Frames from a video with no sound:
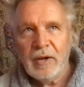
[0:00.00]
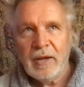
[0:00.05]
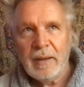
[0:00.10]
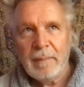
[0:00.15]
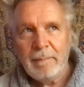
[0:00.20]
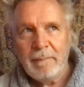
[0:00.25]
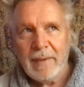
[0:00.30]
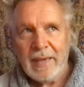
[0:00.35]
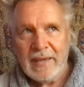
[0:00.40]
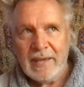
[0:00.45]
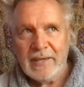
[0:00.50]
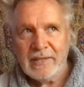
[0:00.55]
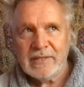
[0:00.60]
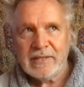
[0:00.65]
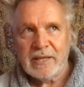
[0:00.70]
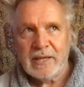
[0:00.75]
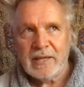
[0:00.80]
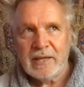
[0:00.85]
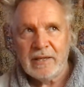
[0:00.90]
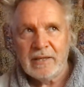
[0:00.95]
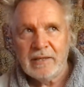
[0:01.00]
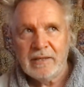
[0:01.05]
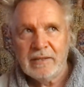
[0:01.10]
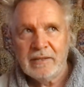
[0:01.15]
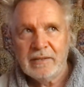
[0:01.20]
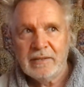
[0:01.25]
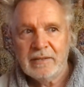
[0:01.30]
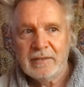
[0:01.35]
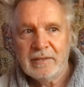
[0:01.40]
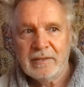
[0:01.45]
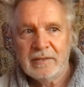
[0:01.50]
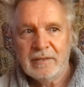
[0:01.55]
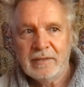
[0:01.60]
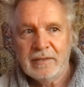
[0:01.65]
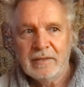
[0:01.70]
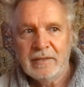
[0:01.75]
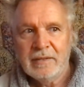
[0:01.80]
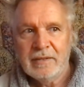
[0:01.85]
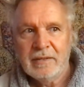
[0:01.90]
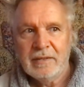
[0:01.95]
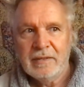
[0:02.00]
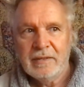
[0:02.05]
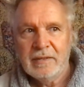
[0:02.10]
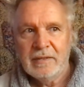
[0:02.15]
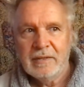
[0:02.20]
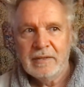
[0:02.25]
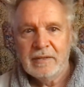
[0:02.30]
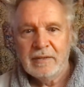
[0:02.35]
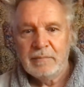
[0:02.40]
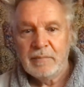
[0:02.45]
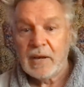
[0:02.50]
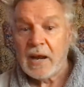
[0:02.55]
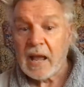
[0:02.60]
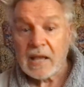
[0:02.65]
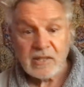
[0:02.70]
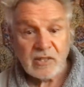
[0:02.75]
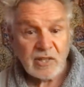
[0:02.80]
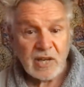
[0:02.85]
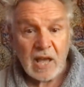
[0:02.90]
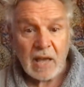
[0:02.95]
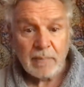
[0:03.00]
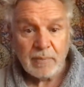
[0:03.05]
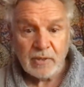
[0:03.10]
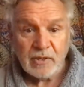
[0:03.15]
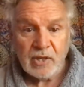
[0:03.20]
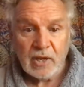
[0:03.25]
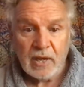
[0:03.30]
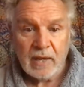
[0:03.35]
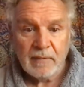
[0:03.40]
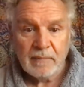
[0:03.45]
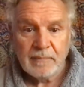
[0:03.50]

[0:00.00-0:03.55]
amazing, but hasn't happened yet.